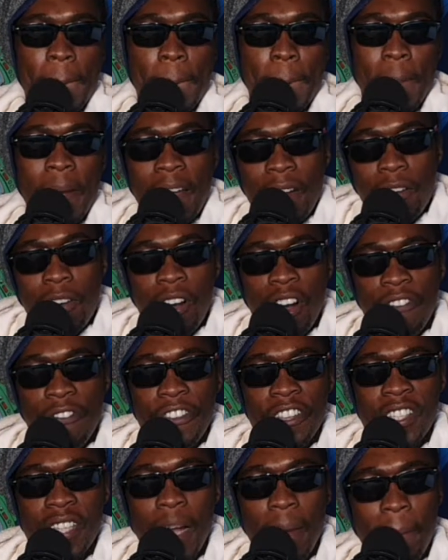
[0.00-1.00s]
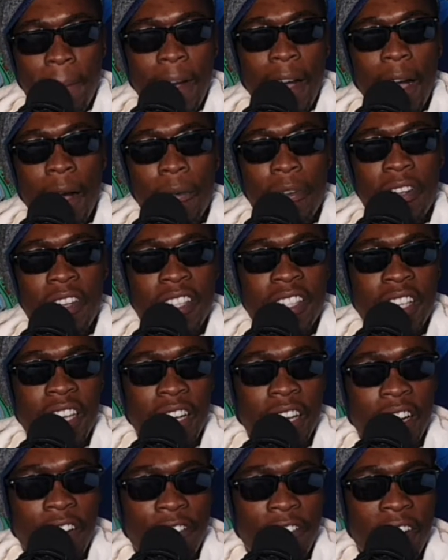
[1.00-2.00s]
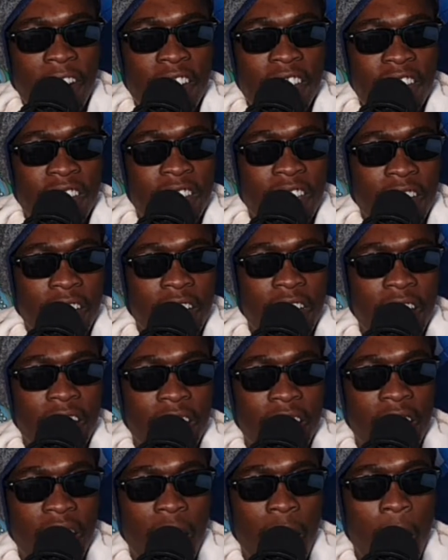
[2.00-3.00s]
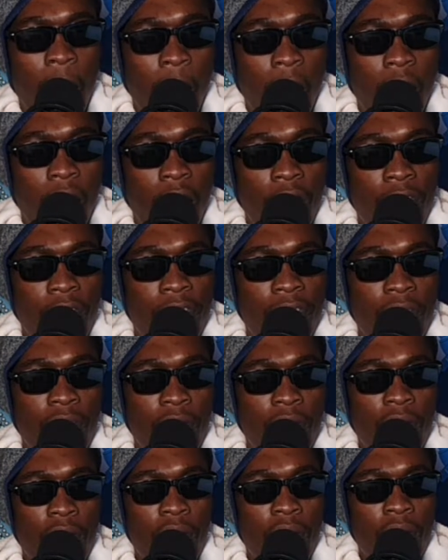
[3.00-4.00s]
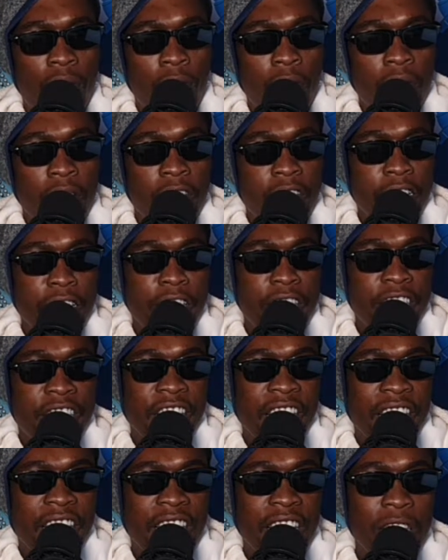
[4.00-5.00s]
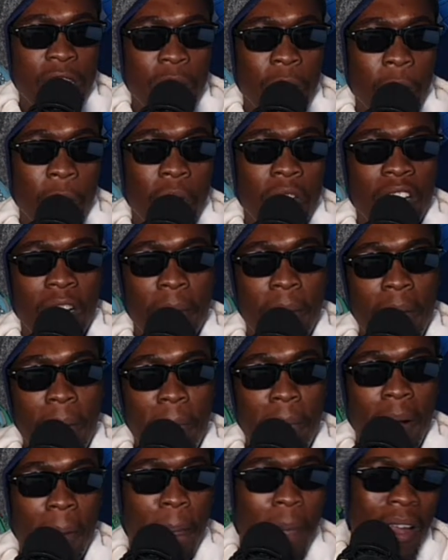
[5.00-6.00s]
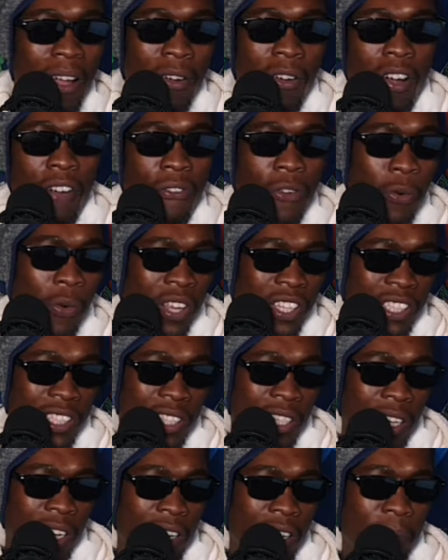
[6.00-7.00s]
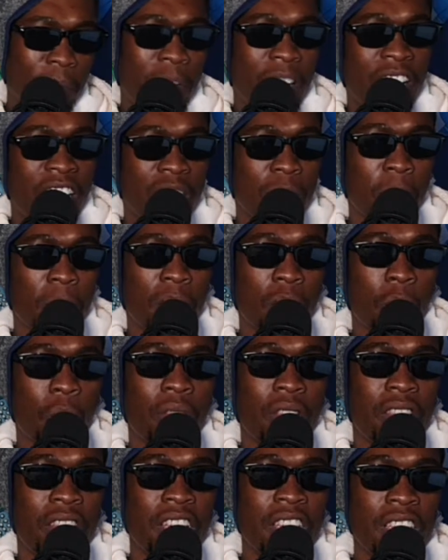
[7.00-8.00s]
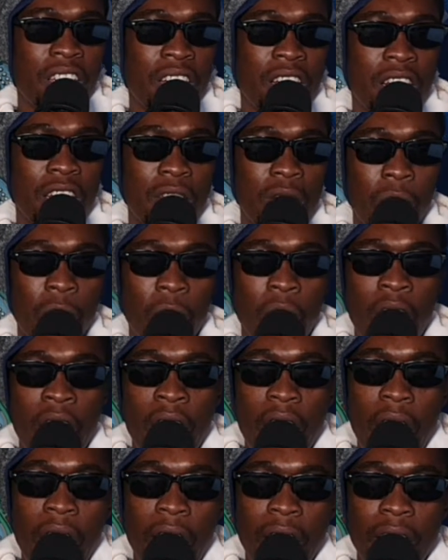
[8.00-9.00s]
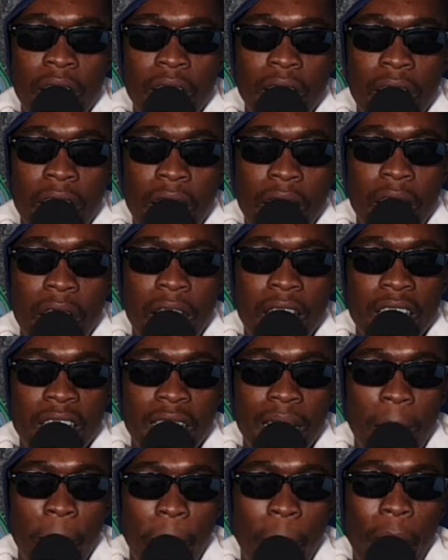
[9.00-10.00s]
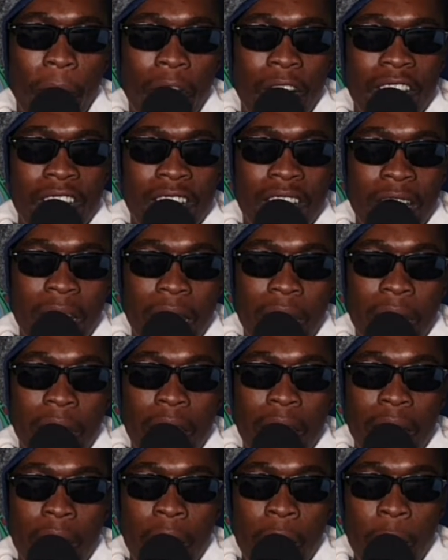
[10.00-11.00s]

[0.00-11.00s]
Black Coffee somehow he sacrificed the career of DJ Cleo. Remember, Black Coffee was sharing management with DJ Cleo, and at some point there